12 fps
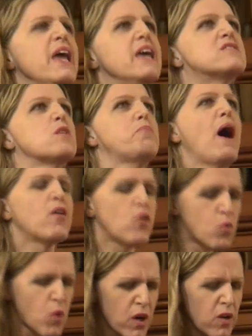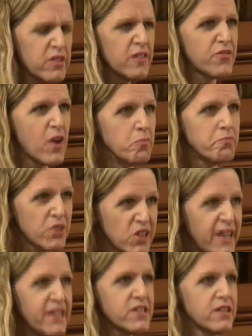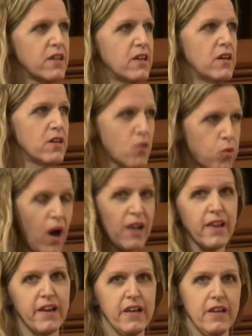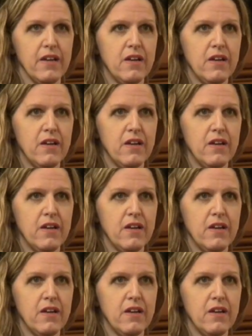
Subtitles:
is about a world of complete equality.